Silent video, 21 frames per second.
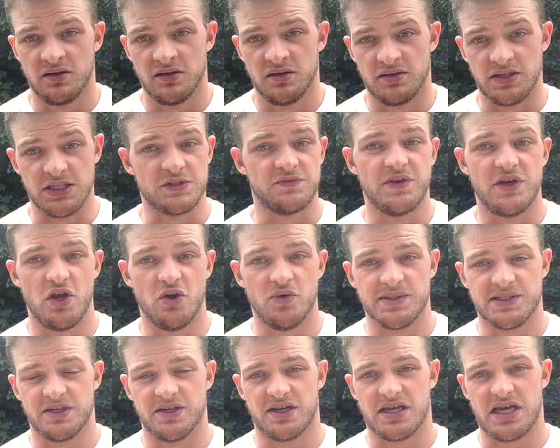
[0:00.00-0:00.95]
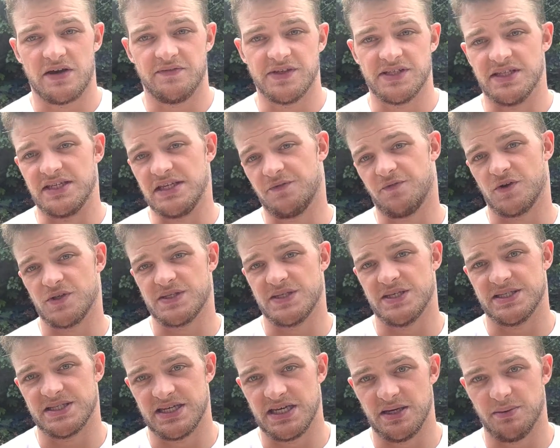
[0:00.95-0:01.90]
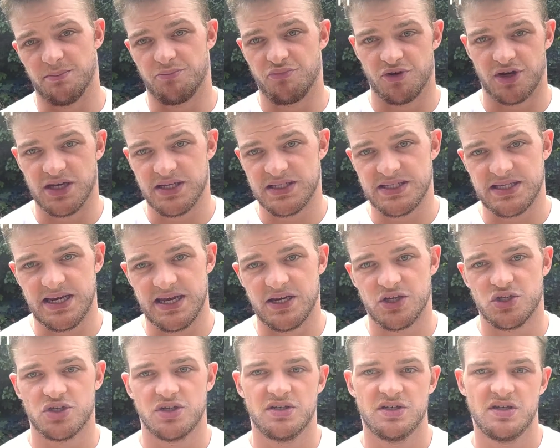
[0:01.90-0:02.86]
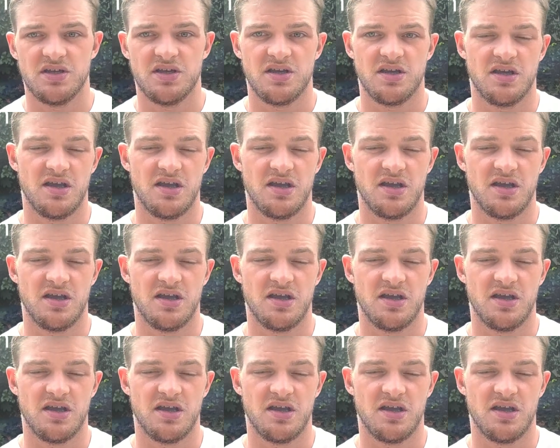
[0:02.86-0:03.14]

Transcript: This video is going to cover the differences in pronunciation,